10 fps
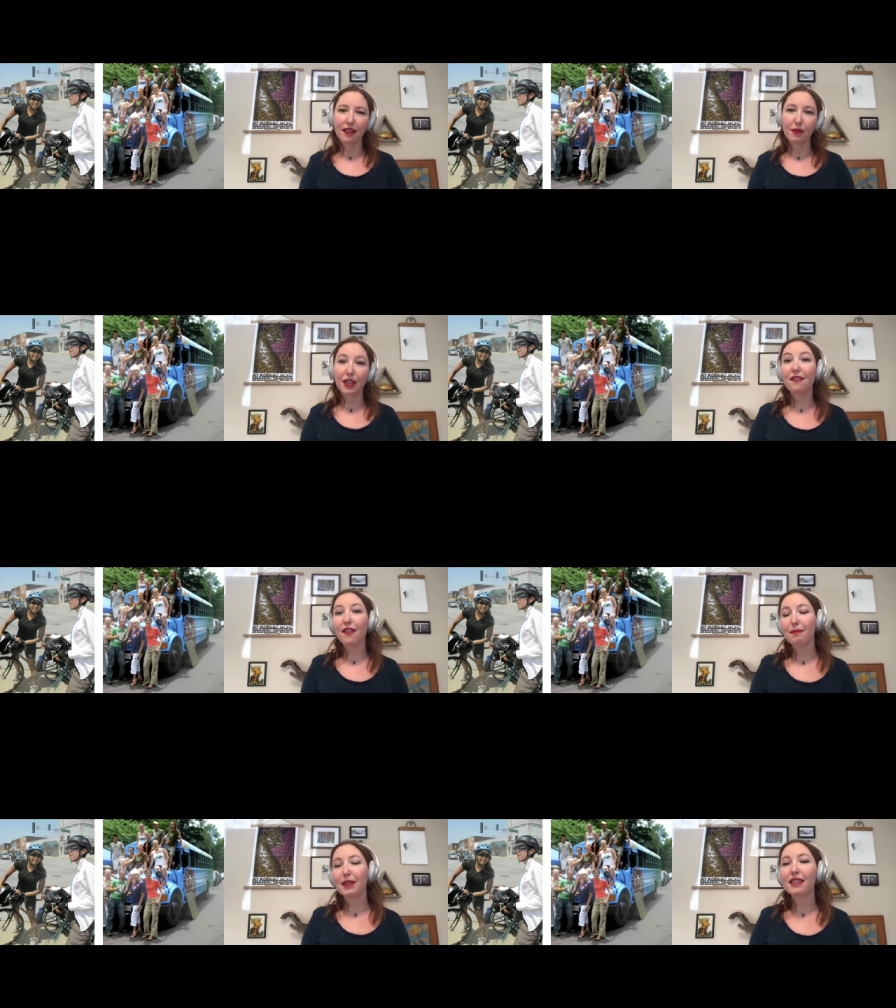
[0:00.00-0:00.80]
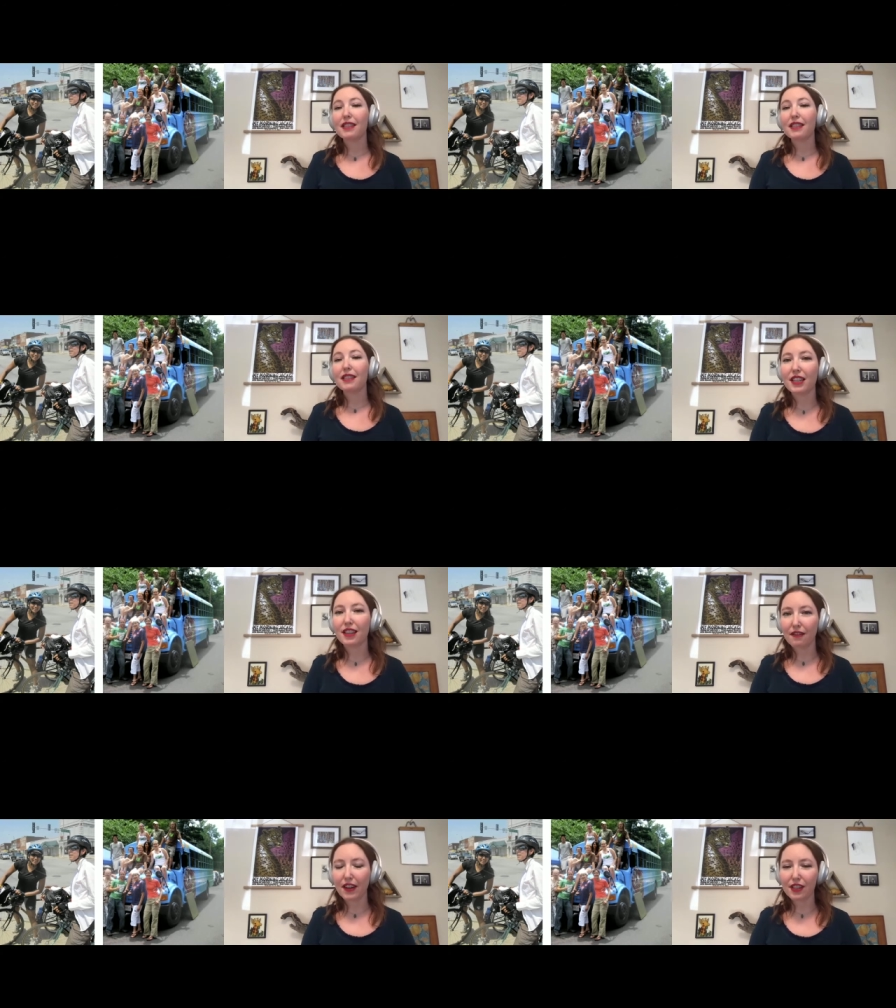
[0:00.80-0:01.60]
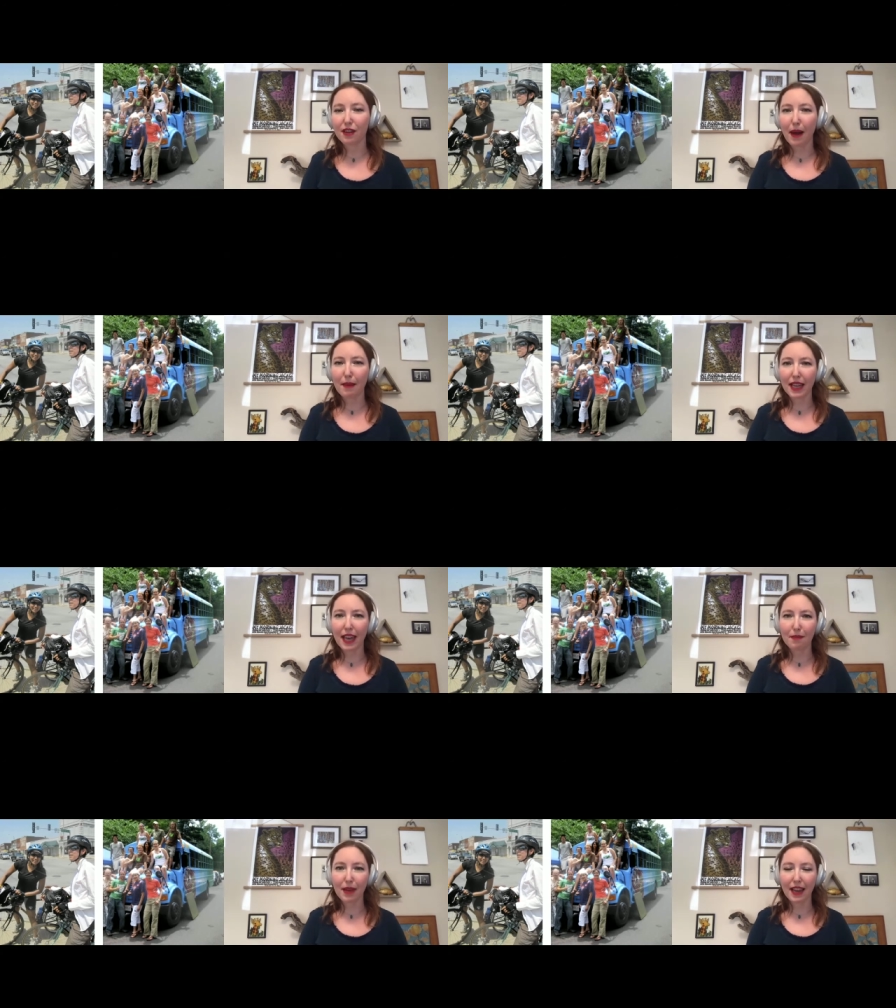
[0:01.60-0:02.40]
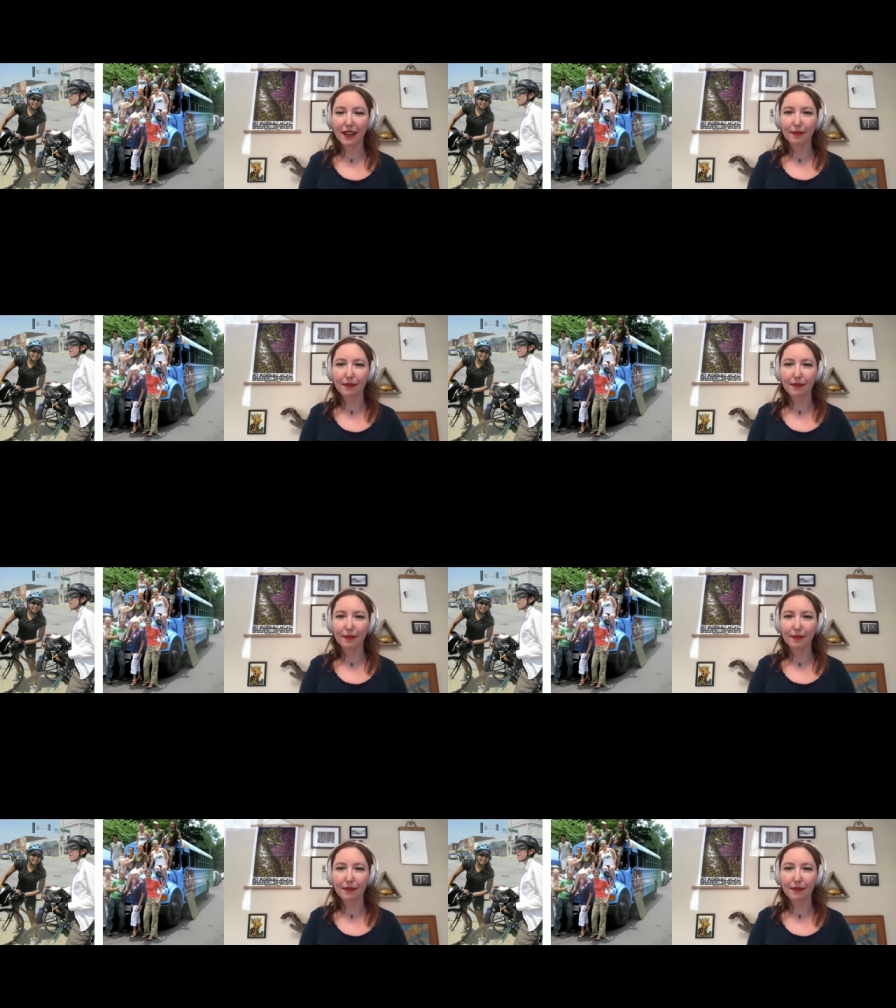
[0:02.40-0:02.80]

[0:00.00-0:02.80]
really famously used in the first Obama campaign.